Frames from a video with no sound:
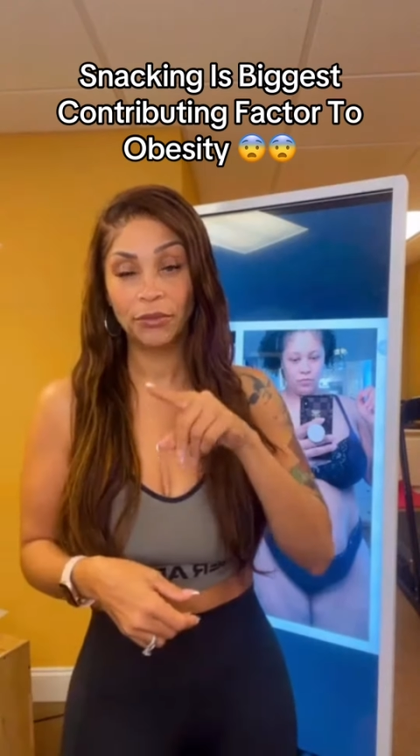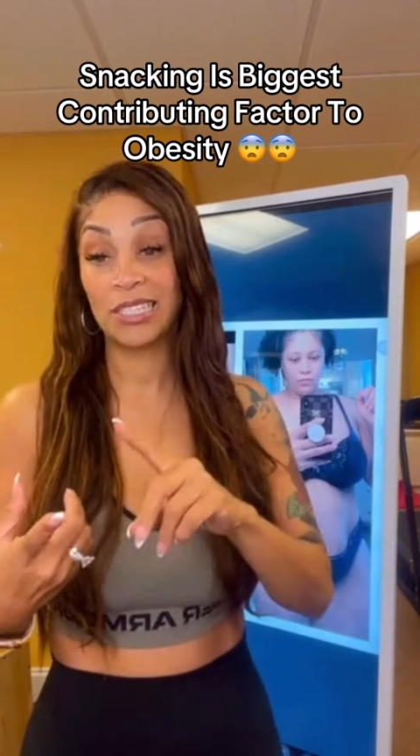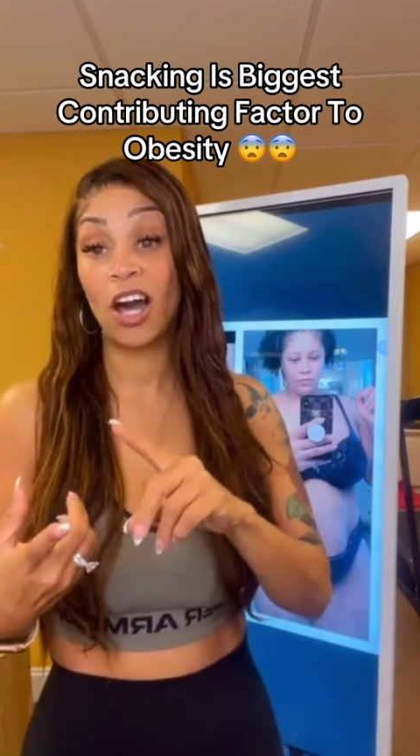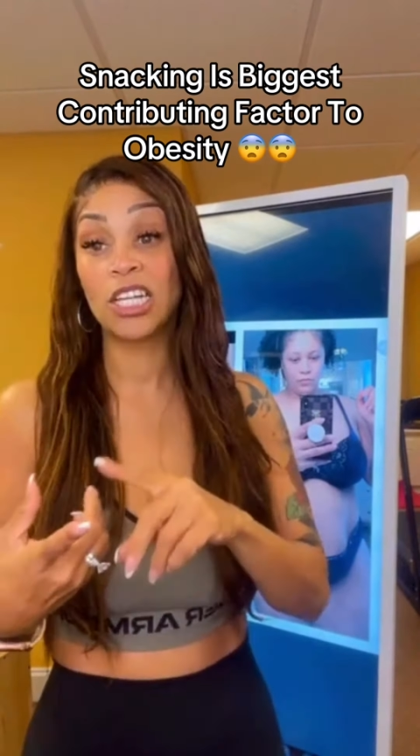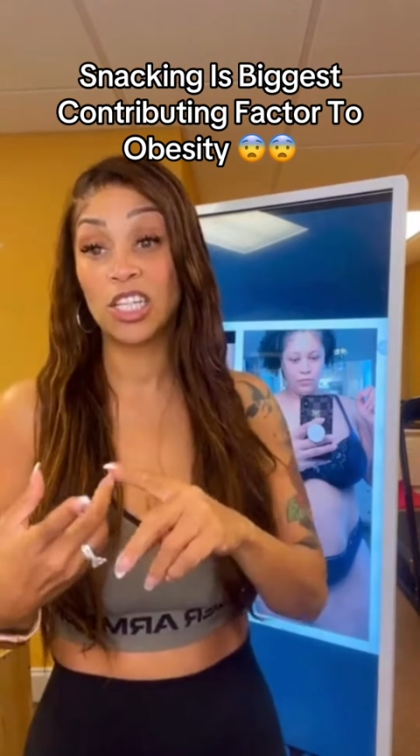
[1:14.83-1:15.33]
is
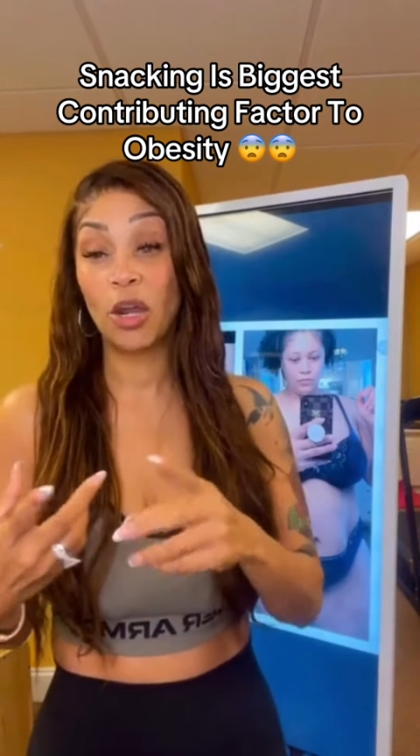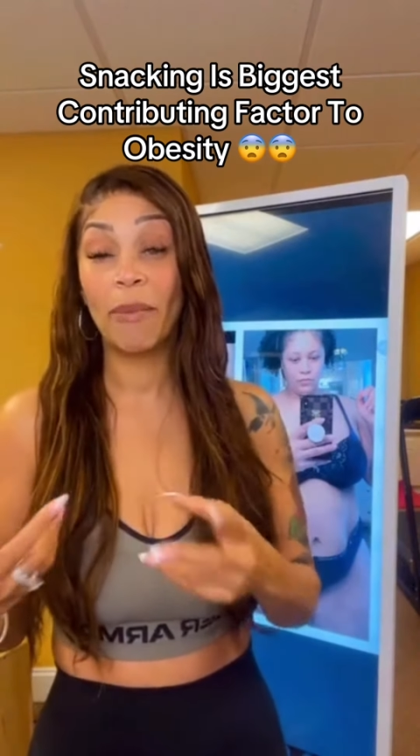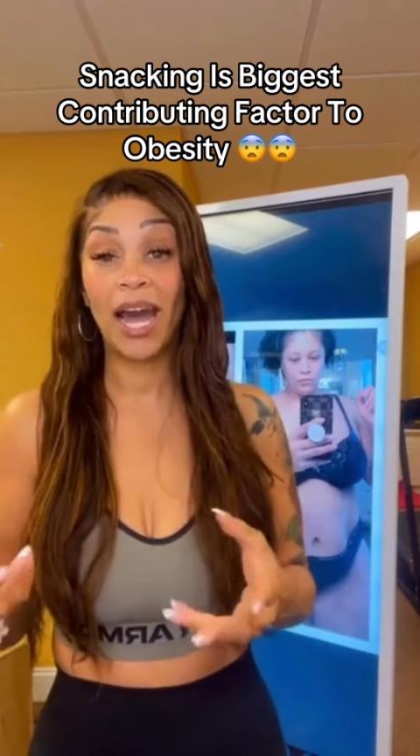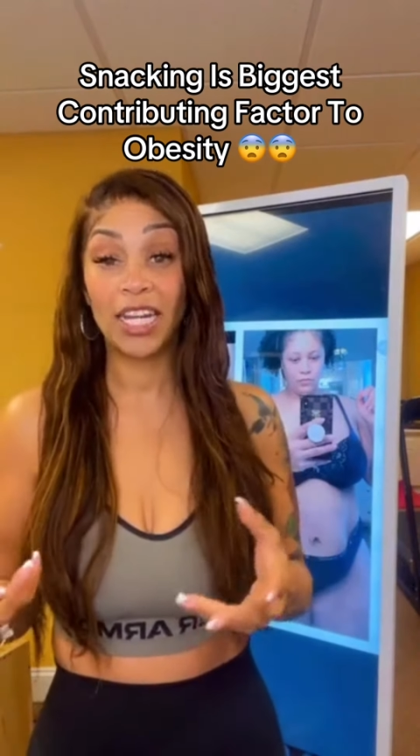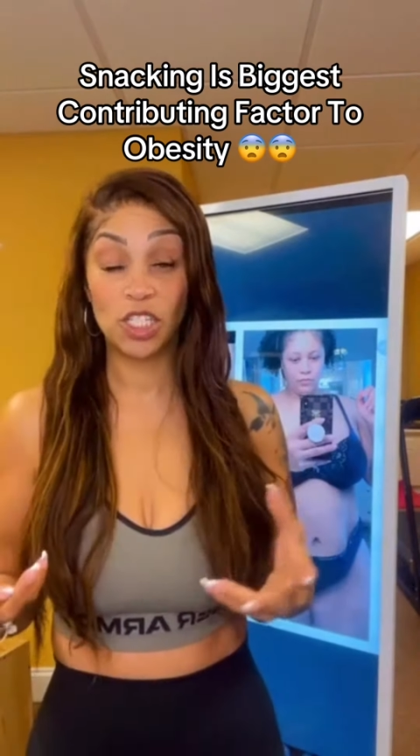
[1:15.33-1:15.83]
causing your
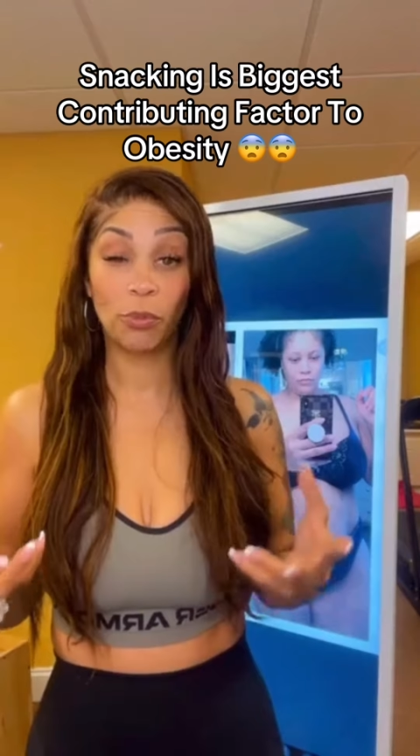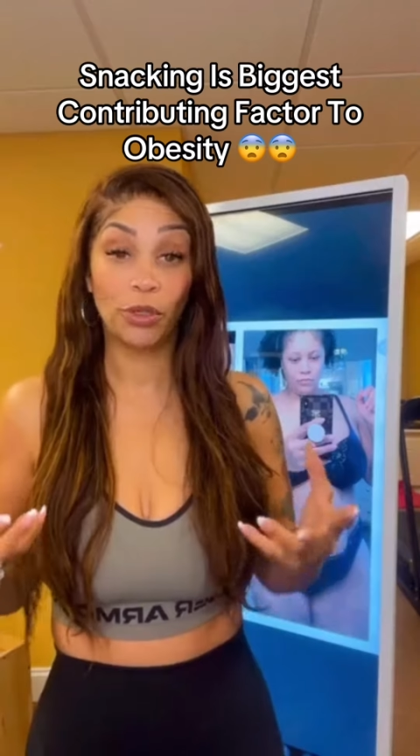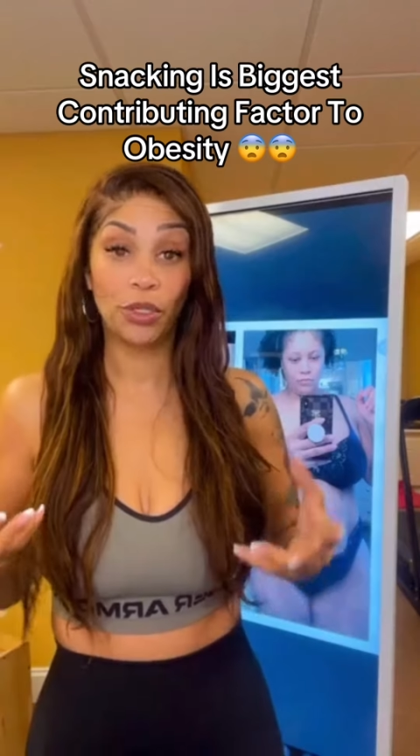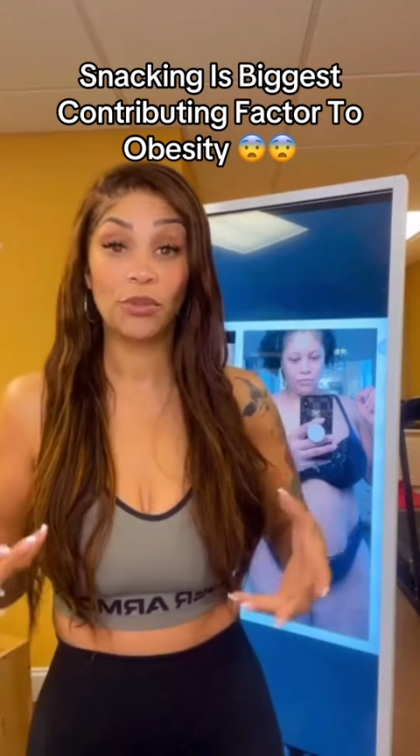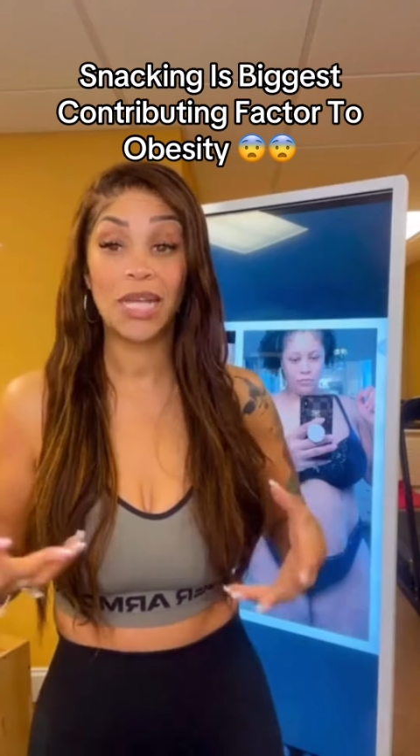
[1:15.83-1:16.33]
body to
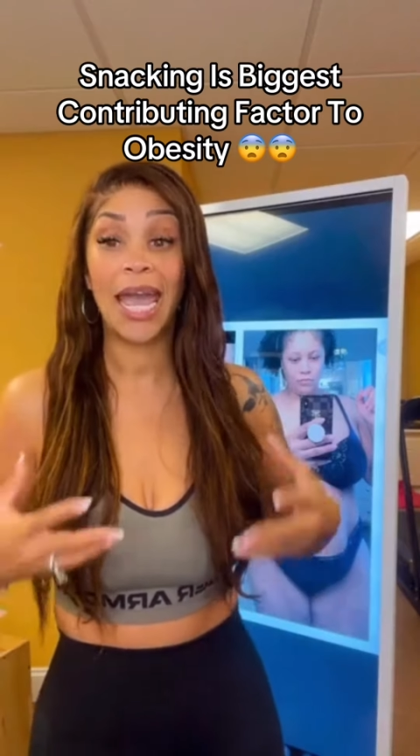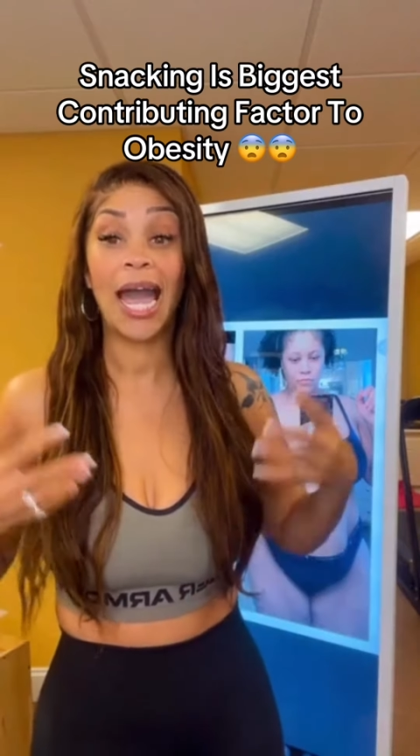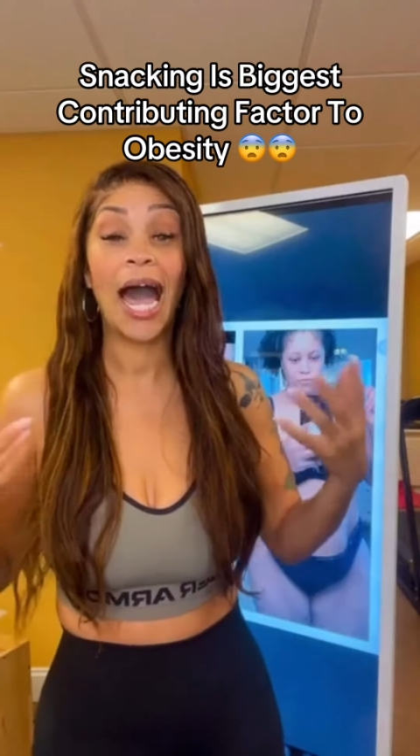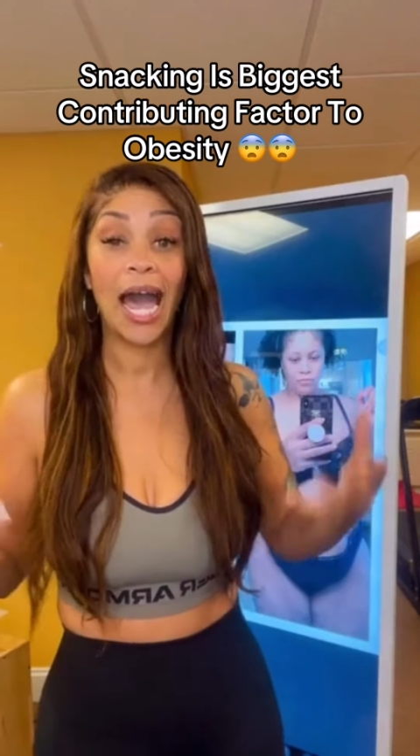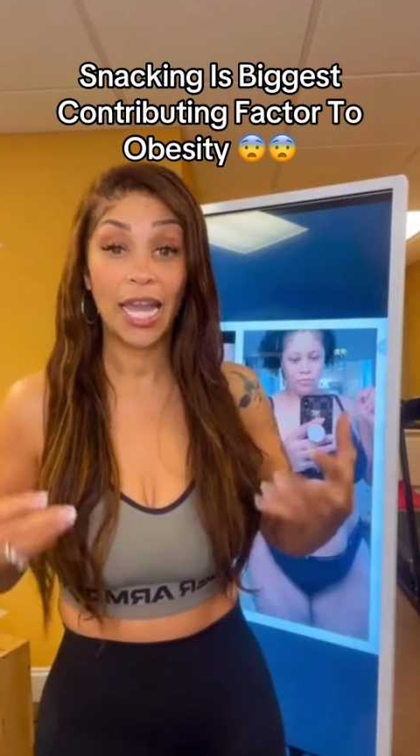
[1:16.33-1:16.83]
produce a
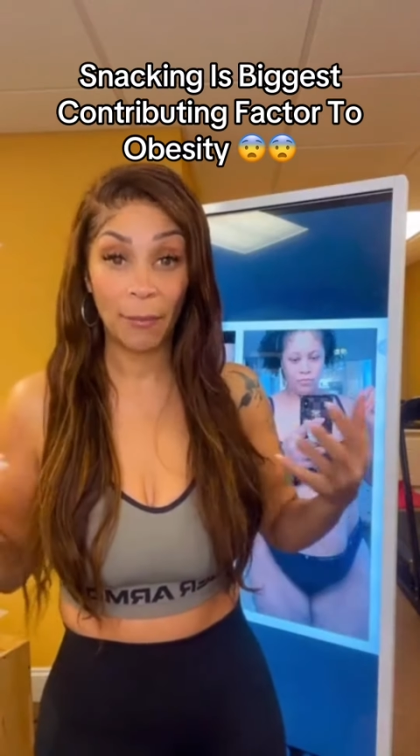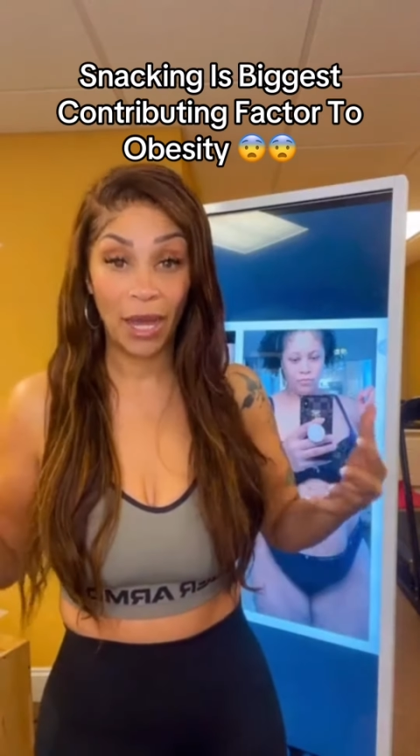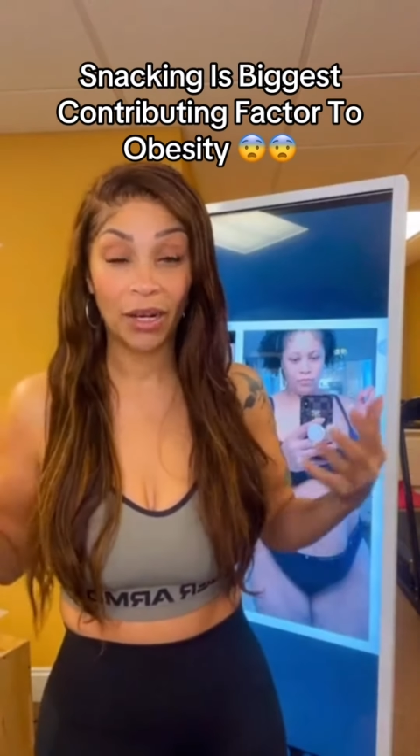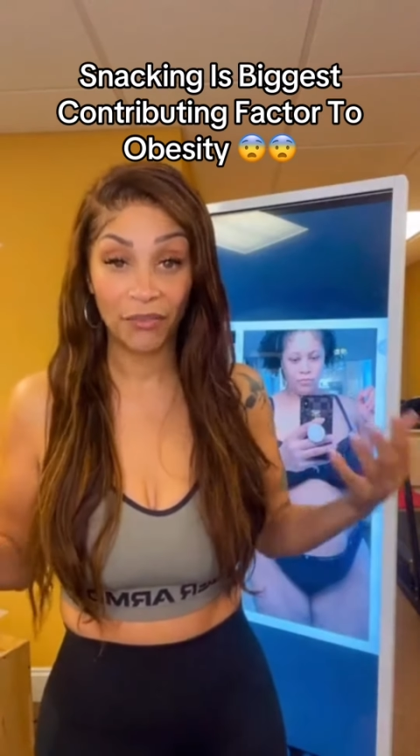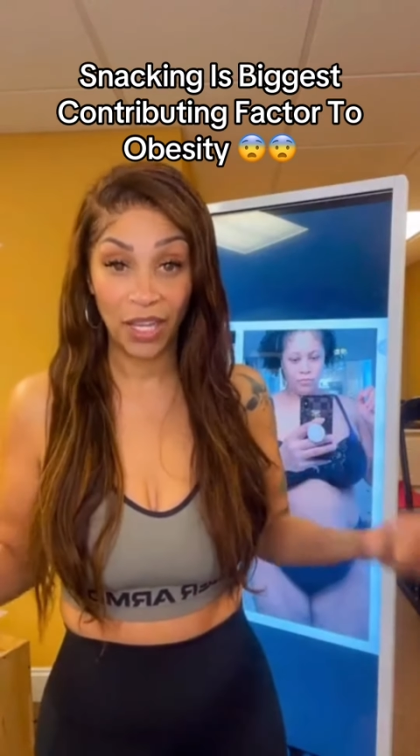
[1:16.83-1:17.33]
high
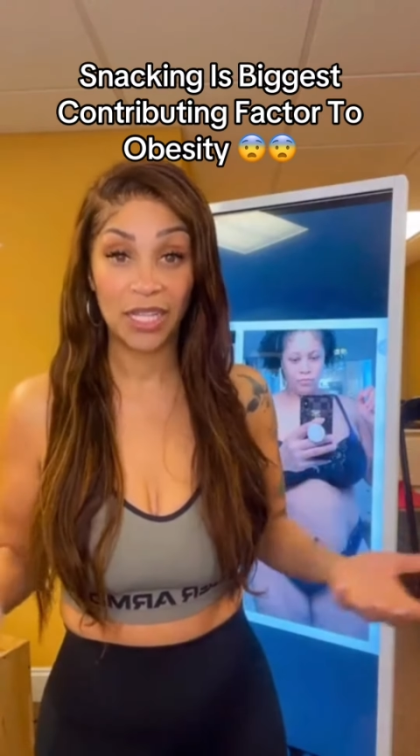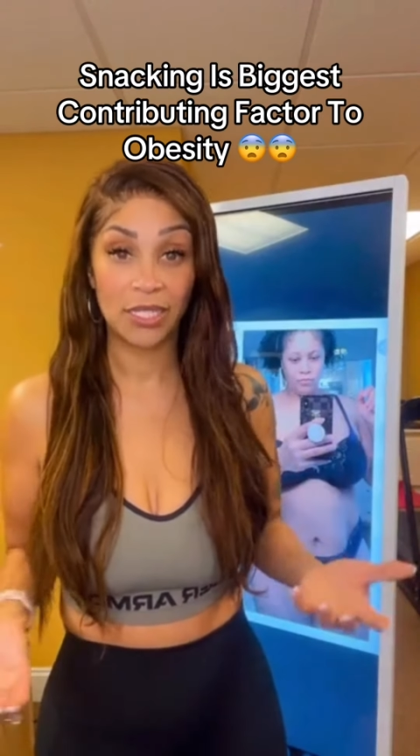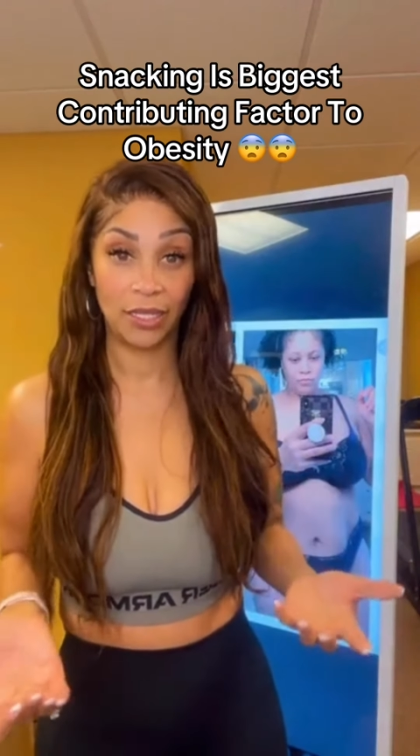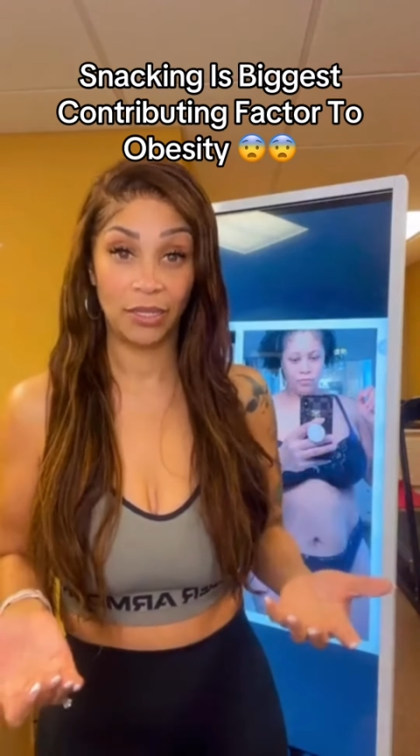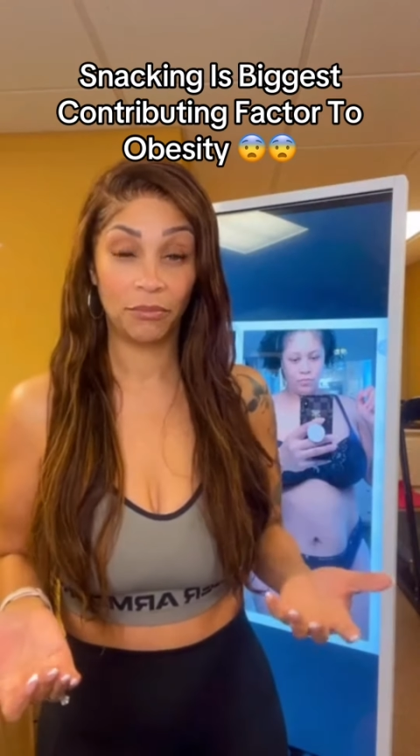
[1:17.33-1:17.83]
amount of
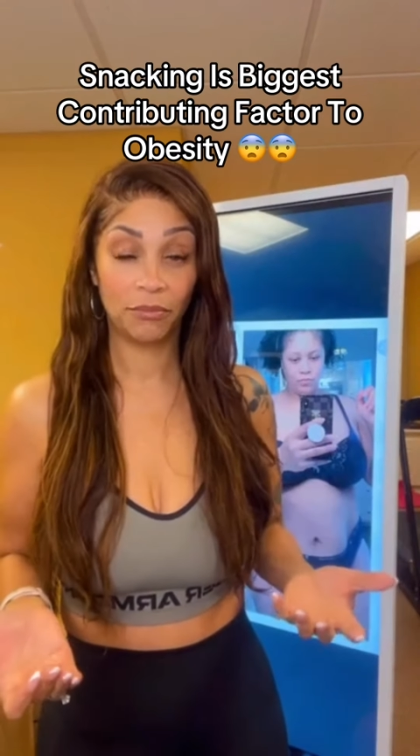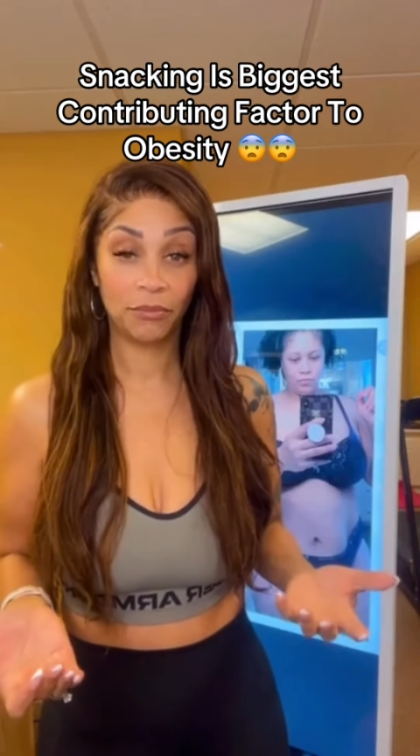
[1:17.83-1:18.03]
insulin.